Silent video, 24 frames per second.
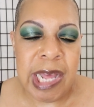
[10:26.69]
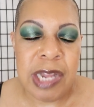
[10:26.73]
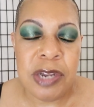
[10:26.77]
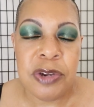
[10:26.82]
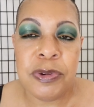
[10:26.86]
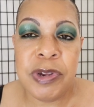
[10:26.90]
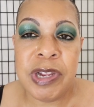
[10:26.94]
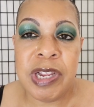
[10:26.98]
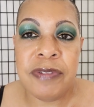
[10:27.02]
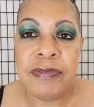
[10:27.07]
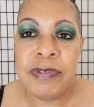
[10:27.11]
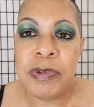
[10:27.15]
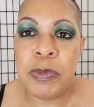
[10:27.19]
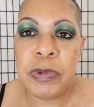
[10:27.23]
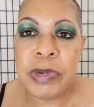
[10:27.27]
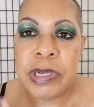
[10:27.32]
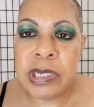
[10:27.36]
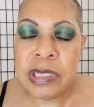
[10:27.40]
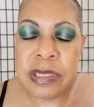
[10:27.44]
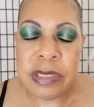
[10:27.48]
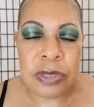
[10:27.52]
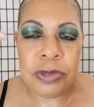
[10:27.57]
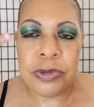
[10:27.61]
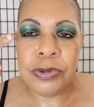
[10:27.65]
I know
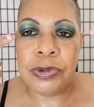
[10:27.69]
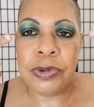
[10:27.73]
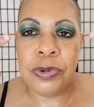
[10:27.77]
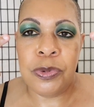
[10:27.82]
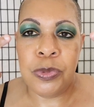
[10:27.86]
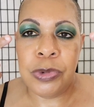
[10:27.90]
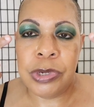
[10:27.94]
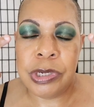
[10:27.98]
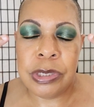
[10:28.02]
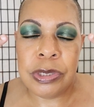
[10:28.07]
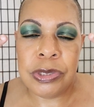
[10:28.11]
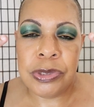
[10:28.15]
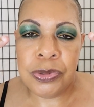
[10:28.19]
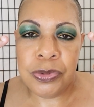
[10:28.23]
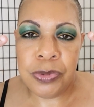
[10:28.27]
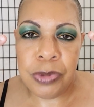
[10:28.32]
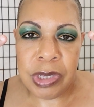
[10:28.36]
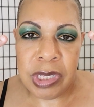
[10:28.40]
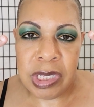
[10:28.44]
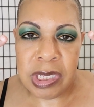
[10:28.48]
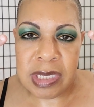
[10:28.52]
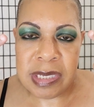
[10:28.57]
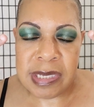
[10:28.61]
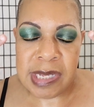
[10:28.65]
everyone isn't going to want to do
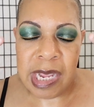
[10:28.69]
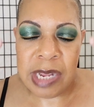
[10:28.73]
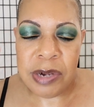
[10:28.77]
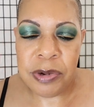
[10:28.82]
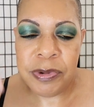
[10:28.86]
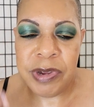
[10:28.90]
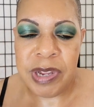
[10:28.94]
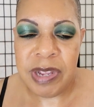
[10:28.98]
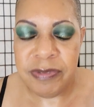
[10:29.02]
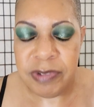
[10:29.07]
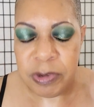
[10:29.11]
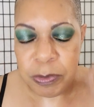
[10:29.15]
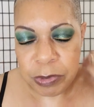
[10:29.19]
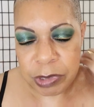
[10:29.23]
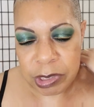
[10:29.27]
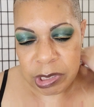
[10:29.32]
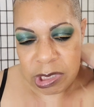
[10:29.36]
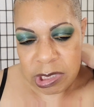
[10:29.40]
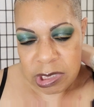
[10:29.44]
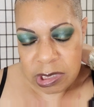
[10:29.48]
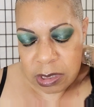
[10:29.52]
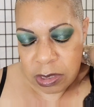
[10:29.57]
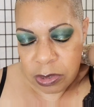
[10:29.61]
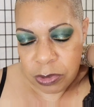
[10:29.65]
this. I know everyone
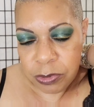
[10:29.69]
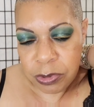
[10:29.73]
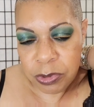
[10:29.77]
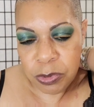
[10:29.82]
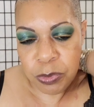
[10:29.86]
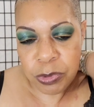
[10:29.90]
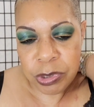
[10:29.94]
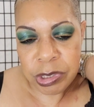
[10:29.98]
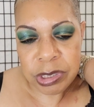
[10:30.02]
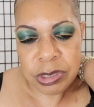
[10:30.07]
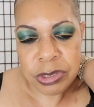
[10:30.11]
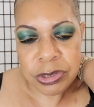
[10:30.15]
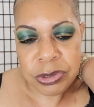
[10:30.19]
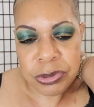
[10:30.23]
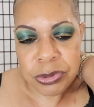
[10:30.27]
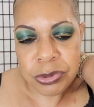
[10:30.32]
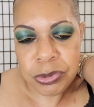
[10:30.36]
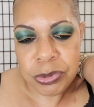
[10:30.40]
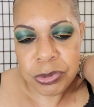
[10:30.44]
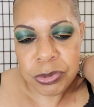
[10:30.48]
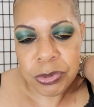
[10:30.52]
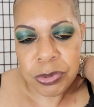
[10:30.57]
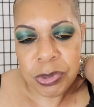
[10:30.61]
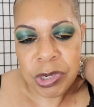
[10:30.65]
isn't going to want to
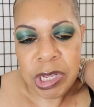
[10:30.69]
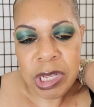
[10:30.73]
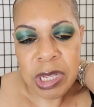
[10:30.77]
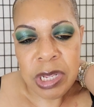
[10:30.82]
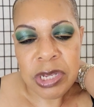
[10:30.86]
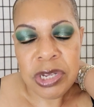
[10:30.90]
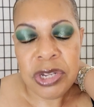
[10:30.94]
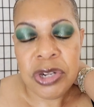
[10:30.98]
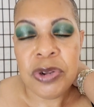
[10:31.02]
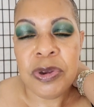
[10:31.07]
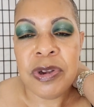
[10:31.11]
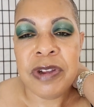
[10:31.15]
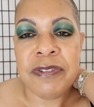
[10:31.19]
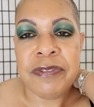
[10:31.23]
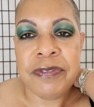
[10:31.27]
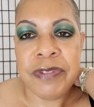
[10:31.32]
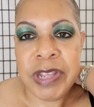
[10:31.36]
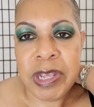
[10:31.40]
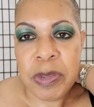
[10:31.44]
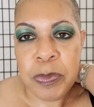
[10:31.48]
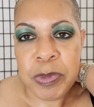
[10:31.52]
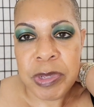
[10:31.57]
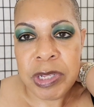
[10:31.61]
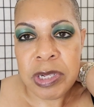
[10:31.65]
do, you know, a
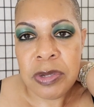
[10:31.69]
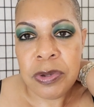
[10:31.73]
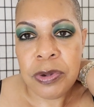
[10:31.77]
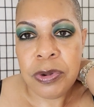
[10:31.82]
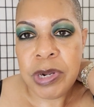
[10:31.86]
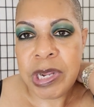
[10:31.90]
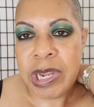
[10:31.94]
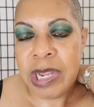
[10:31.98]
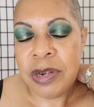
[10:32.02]
vampy look.